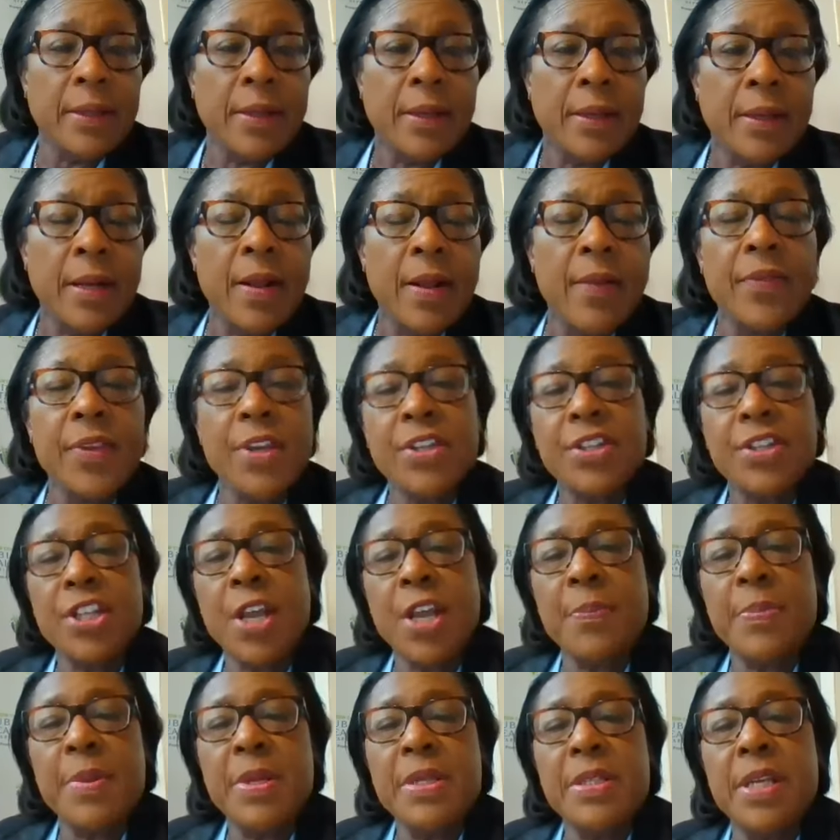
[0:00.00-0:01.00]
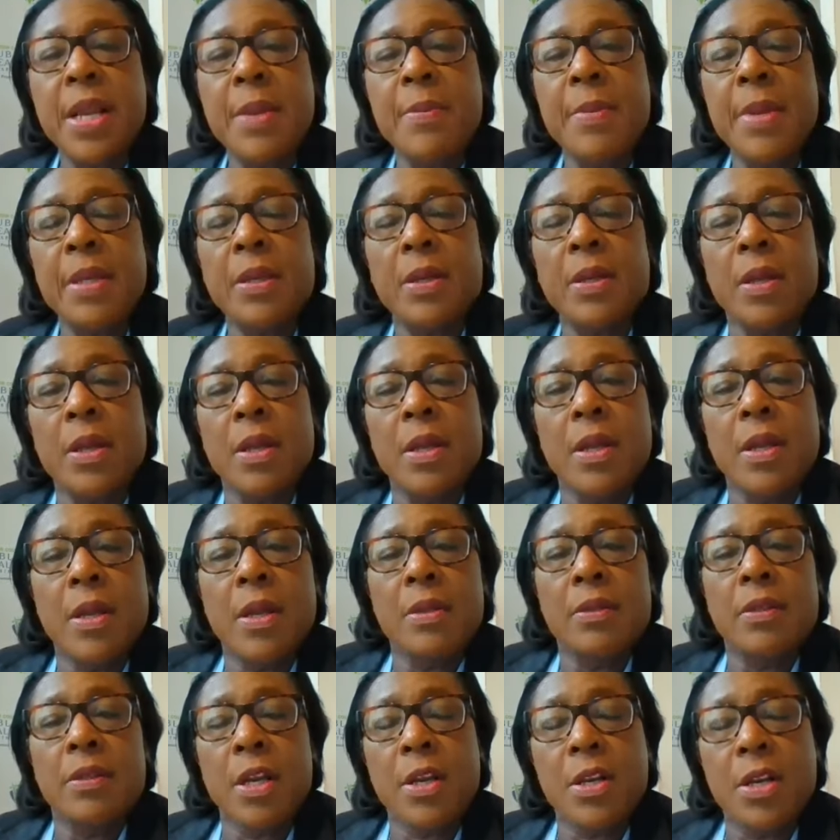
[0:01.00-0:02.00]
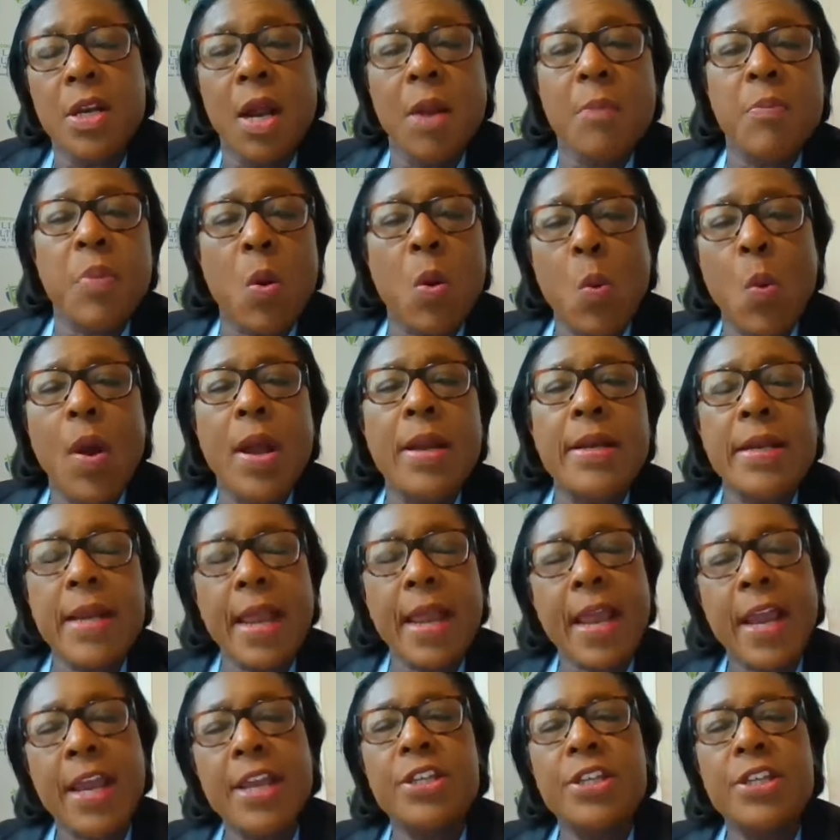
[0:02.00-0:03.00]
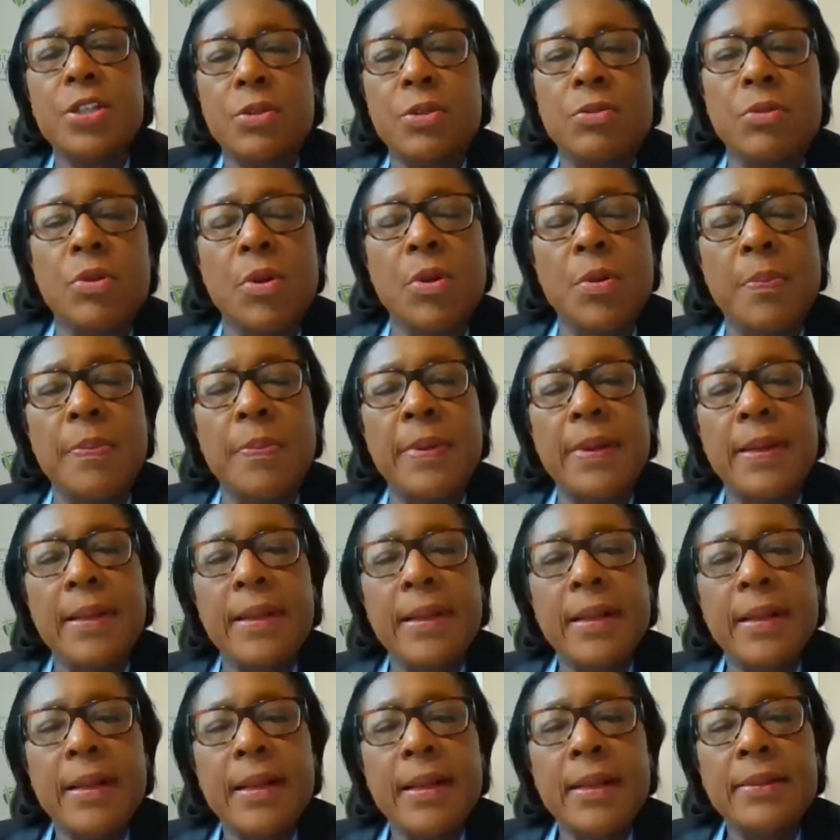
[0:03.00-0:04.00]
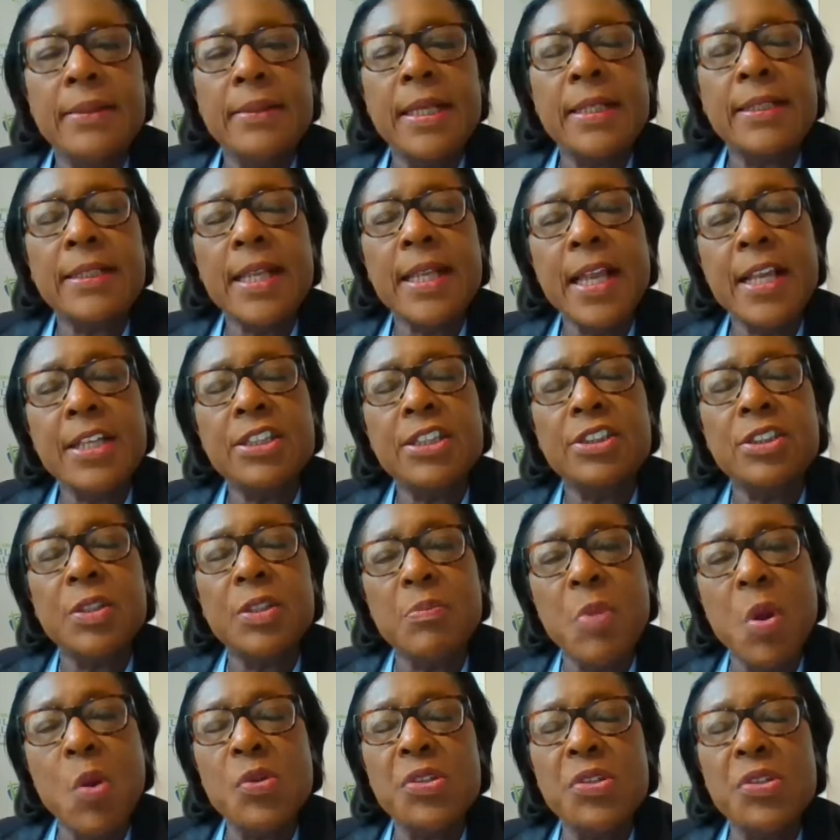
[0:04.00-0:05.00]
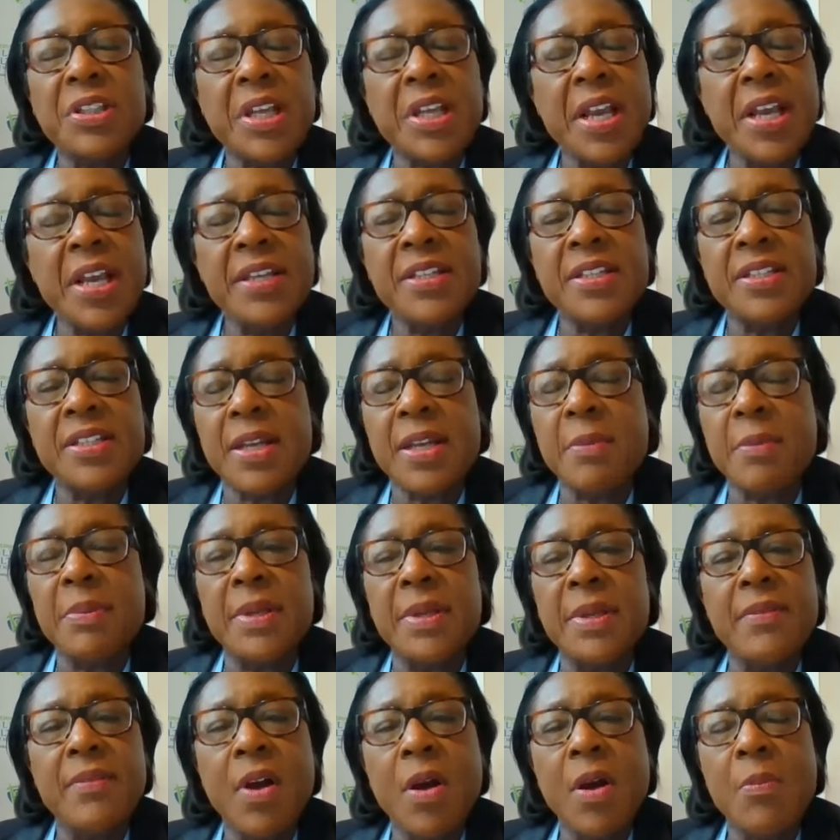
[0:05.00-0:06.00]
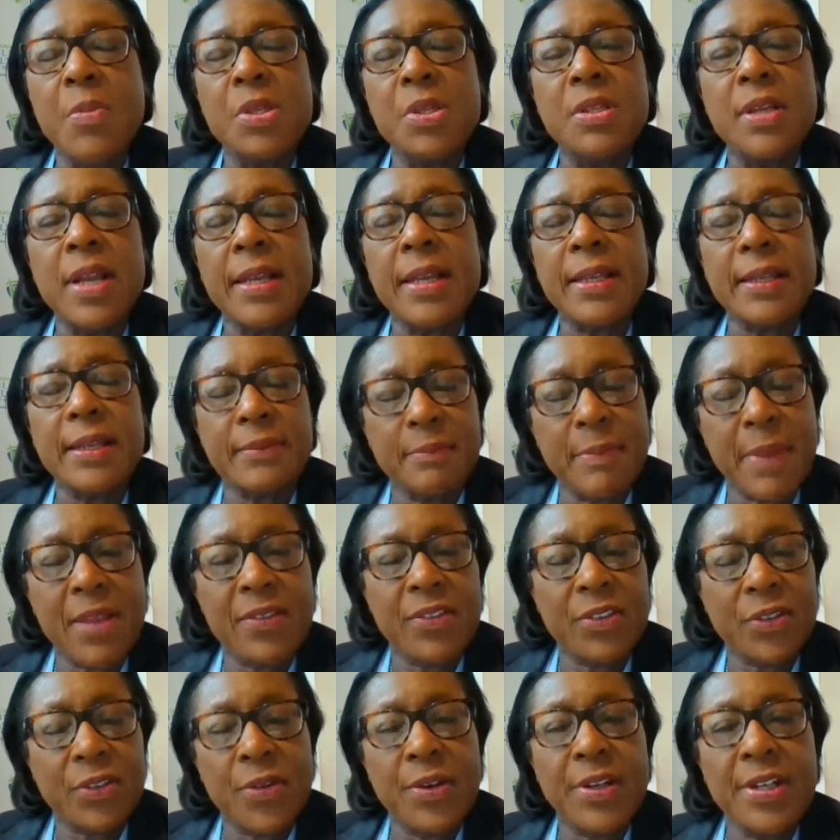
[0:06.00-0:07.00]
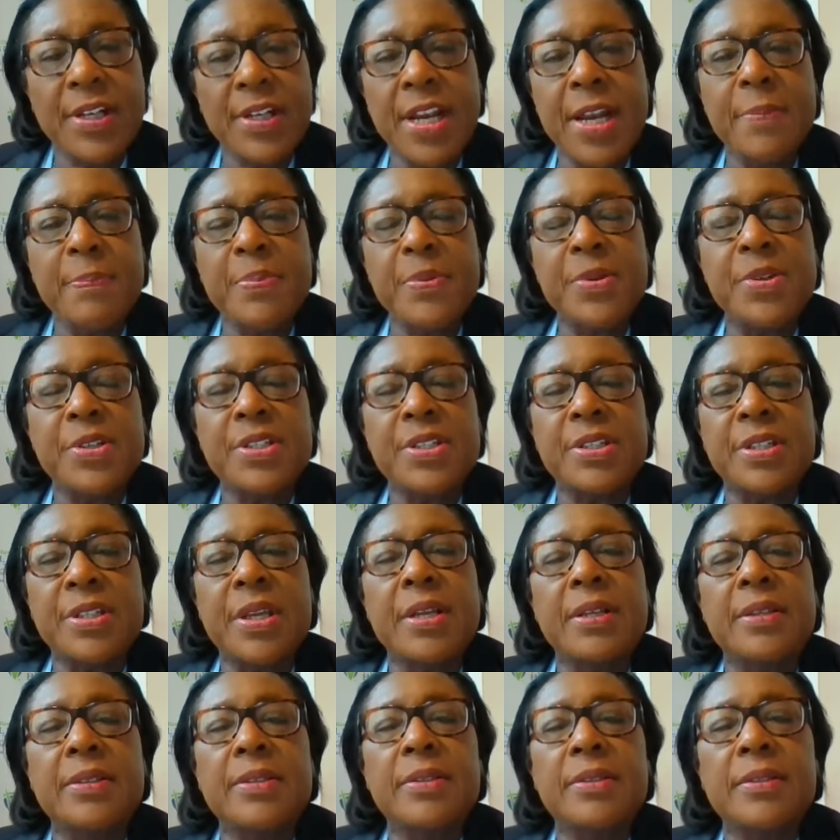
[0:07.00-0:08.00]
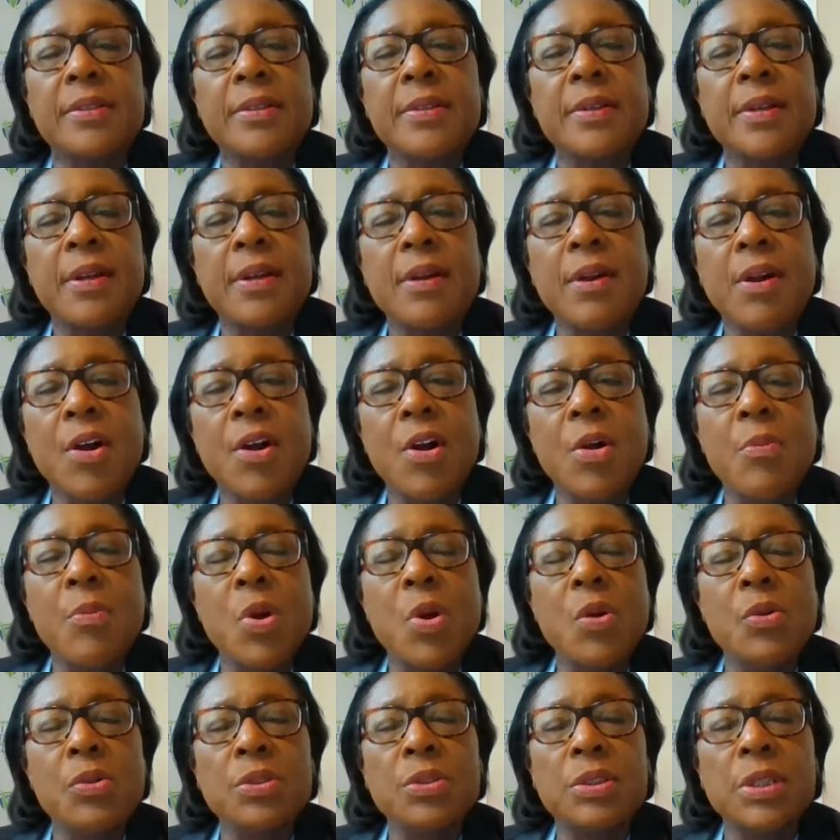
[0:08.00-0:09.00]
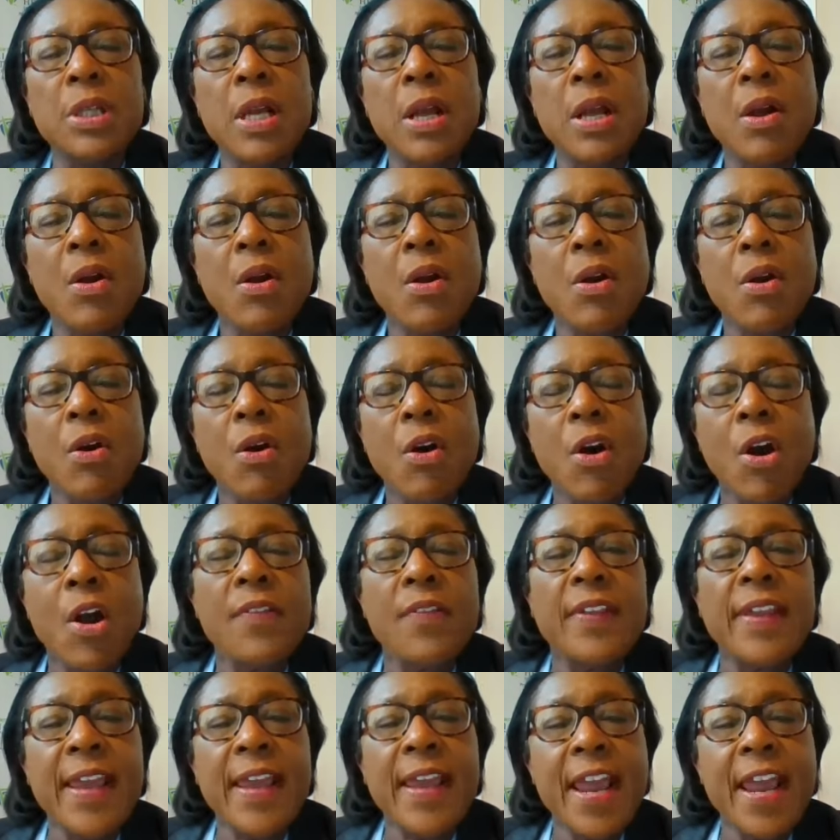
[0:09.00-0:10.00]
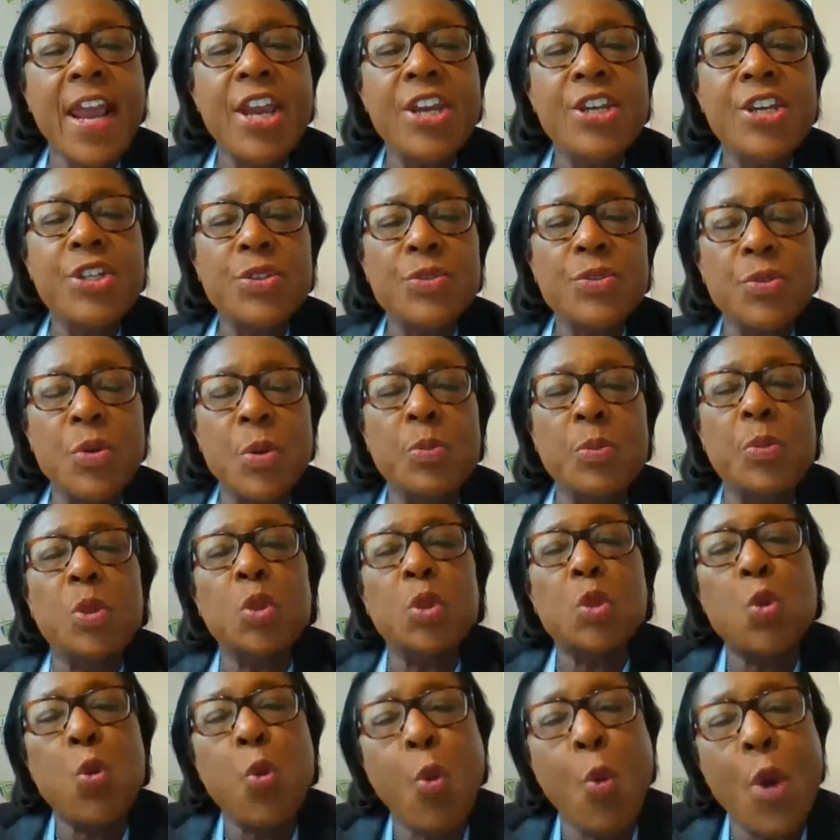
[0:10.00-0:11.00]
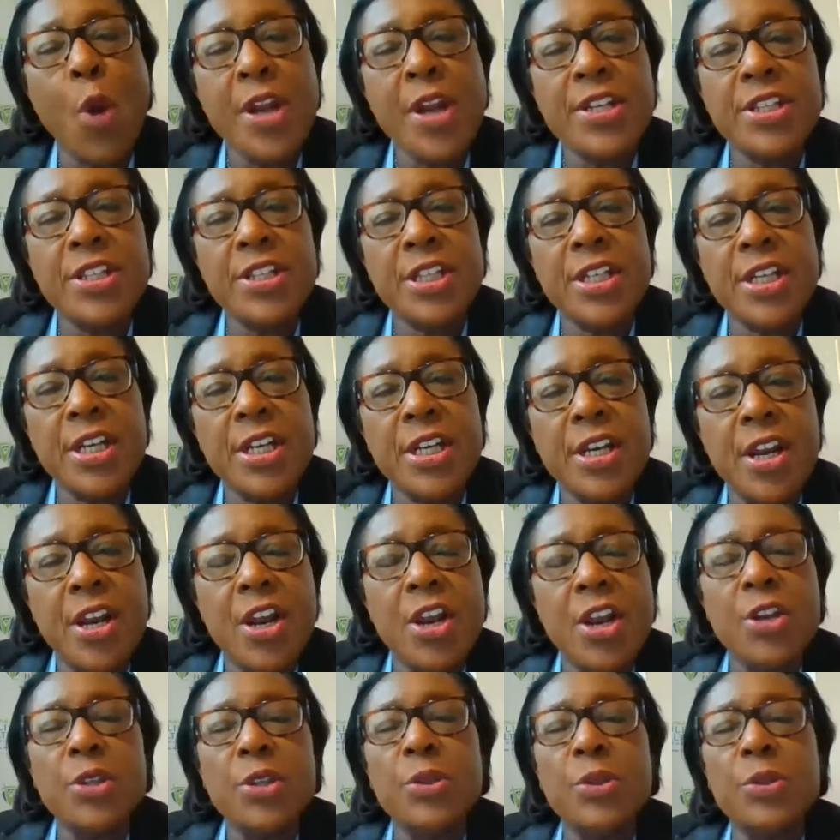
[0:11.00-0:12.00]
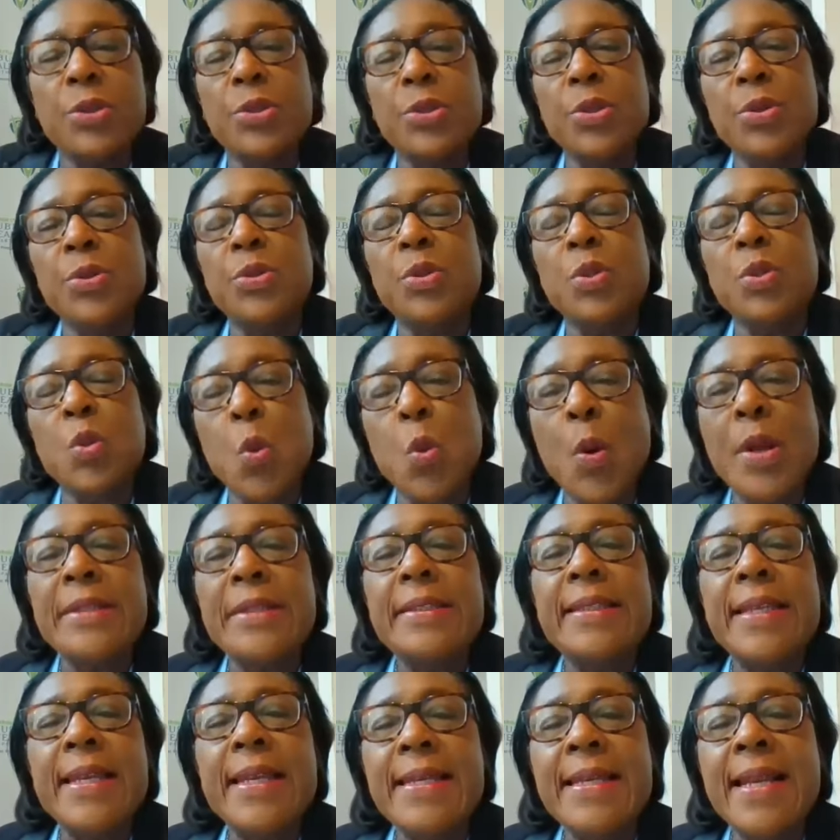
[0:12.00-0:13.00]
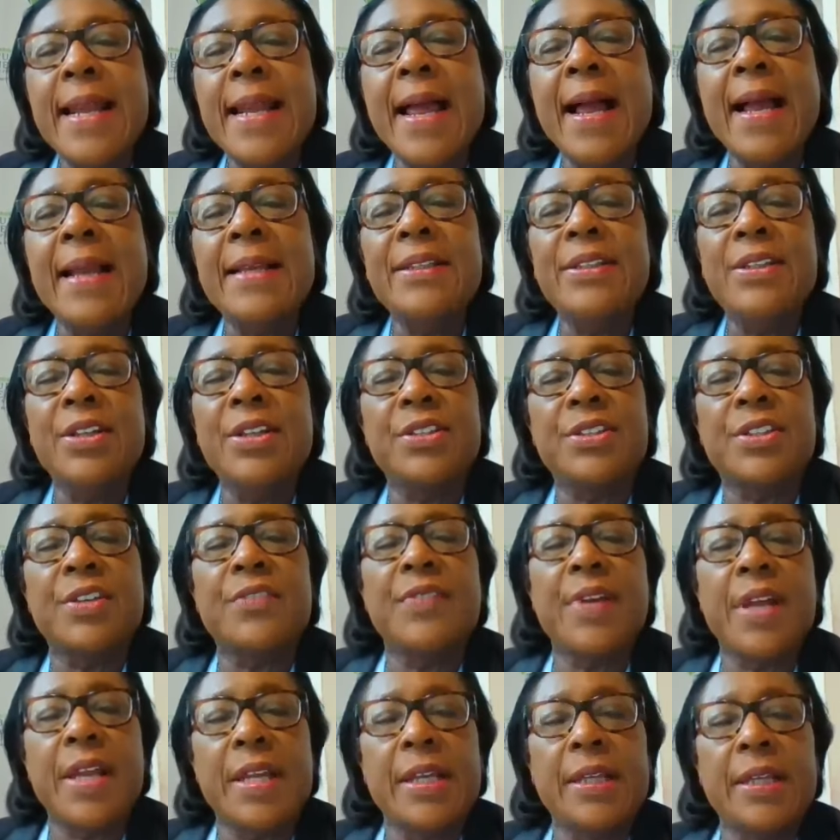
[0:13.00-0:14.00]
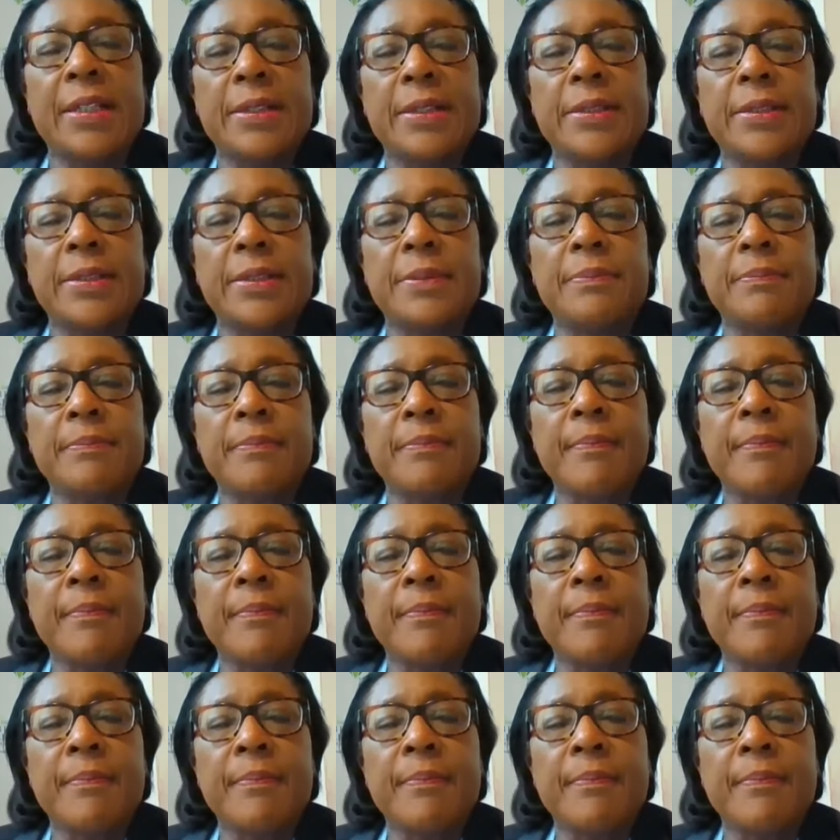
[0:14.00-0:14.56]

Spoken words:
of this epidemic, the number 1 age group that has the most cases, I believe almost like about 38% almost, are the age group 20 to 29 years of age.